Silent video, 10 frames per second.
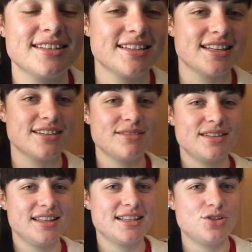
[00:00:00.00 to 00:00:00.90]
because I don't
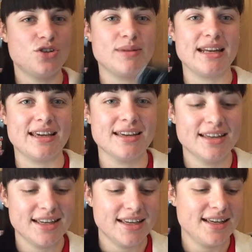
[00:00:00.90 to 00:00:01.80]
think there's too many.
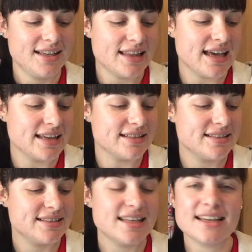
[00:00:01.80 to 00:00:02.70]
There's
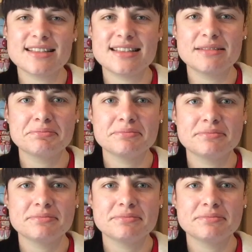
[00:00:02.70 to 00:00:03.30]
6